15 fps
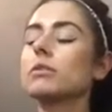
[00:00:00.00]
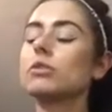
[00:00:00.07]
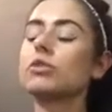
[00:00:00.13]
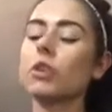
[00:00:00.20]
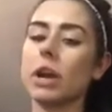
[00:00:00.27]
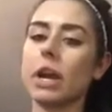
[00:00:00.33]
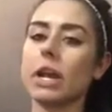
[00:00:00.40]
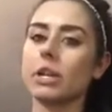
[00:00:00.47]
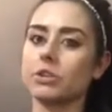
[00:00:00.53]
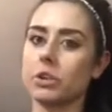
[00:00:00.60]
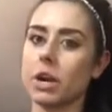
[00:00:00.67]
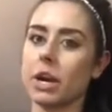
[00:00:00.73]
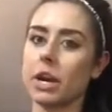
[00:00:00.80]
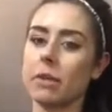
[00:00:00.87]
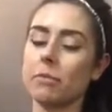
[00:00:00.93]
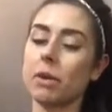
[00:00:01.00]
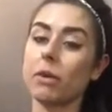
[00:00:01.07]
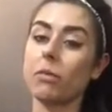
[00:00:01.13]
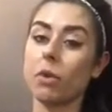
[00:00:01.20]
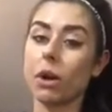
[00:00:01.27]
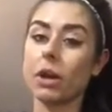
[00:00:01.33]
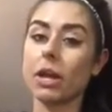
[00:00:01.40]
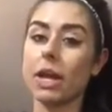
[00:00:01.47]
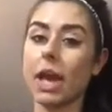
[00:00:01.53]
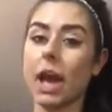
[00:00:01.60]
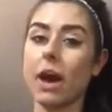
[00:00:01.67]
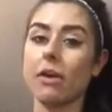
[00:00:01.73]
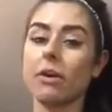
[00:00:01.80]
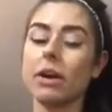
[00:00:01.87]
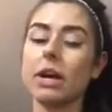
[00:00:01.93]
training, but working
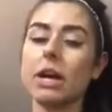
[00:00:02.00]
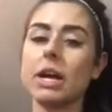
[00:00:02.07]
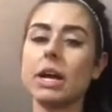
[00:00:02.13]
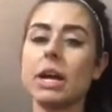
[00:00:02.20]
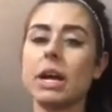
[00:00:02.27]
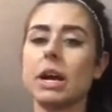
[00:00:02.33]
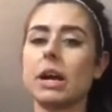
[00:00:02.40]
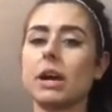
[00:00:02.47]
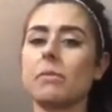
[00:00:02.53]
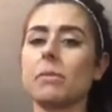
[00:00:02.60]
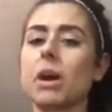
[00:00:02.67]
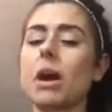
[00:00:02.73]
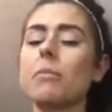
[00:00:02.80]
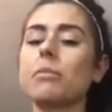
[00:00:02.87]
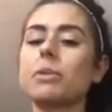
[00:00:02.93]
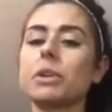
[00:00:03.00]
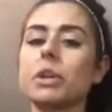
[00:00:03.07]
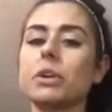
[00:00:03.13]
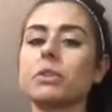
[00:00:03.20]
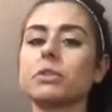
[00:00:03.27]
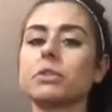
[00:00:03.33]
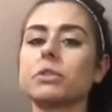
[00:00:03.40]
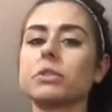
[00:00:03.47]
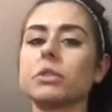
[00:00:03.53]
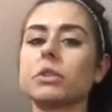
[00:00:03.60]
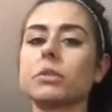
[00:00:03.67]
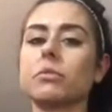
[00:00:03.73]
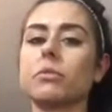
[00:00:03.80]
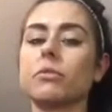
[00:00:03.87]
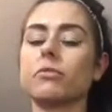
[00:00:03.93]
out a couple years
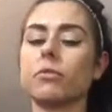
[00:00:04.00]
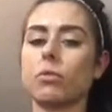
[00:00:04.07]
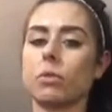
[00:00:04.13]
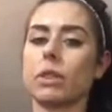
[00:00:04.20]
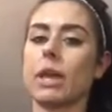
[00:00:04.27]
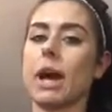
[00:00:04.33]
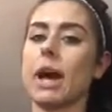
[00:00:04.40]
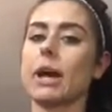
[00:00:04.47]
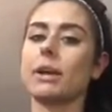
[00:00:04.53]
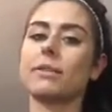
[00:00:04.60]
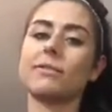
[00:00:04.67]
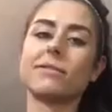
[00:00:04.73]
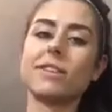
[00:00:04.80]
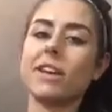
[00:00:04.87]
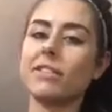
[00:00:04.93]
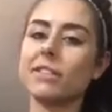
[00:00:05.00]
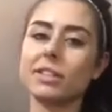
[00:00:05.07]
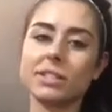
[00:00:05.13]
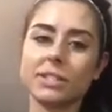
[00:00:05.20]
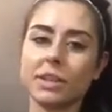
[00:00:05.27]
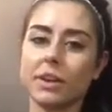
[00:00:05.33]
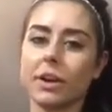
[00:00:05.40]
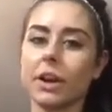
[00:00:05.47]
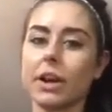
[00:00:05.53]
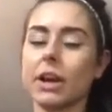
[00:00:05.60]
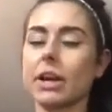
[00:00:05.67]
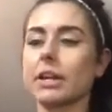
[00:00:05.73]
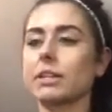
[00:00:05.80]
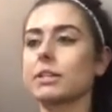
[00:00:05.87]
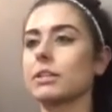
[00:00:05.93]
before that. Nothing
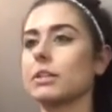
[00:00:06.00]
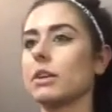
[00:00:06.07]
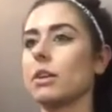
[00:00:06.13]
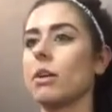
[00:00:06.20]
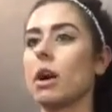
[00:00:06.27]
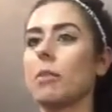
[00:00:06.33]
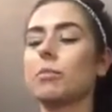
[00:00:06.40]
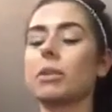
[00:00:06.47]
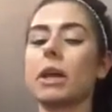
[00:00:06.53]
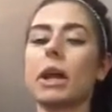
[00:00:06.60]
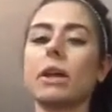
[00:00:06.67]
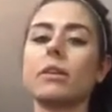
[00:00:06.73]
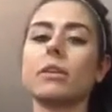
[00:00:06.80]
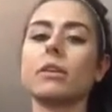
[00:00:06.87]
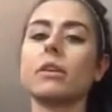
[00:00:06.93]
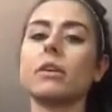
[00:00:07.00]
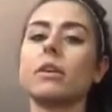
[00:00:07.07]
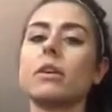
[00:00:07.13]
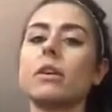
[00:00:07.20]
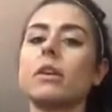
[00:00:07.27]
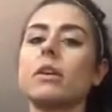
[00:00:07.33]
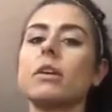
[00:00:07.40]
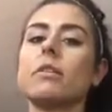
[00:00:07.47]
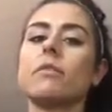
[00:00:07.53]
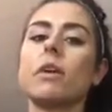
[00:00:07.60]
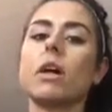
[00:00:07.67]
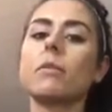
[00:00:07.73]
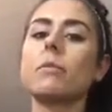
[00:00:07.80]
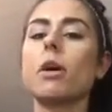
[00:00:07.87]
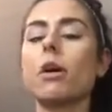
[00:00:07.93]
serious. I played
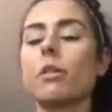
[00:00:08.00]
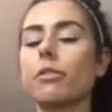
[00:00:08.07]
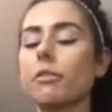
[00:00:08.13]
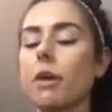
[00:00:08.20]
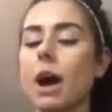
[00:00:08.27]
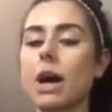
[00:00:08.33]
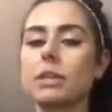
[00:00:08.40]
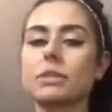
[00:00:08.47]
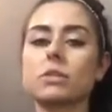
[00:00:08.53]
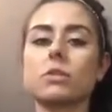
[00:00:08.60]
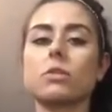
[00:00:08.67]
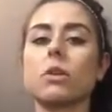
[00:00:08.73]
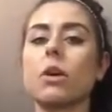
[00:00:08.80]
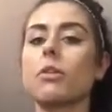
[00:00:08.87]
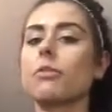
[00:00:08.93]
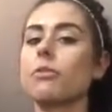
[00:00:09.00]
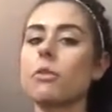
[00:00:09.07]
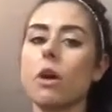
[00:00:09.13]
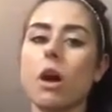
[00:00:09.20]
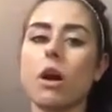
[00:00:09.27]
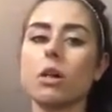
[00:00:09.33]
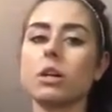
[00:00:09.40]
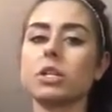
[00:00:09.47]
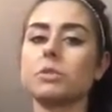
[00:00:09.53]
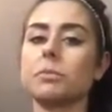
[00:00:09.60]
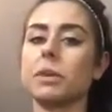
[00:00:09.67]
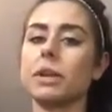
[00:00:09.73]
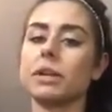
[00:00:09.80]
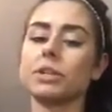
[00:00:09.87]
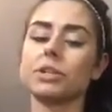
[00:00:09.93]
volleyball through high school, all through college,
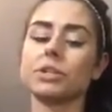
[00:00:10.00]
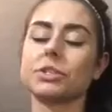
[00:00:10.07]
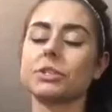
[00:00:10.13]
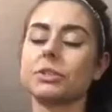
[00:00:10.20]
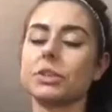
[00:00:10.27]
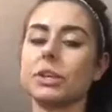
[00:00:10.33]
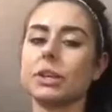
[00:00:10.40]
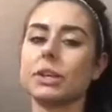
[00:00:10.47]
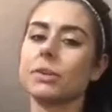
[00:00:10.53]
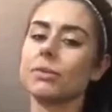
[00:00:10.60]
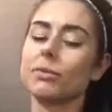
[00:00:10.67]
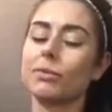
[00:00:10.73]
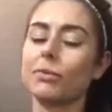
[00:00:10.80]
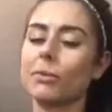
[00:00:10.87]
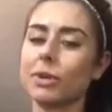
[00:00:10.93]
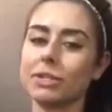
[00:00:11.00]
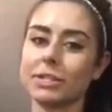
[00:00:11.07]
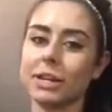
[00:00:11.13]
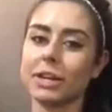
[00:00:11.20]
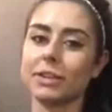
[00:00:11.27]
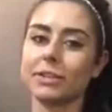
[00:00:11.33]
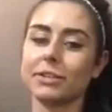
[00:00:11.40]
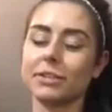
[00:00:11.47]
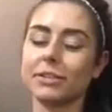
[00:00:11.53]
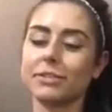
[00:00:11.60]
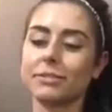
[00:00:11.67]
but it just wasn't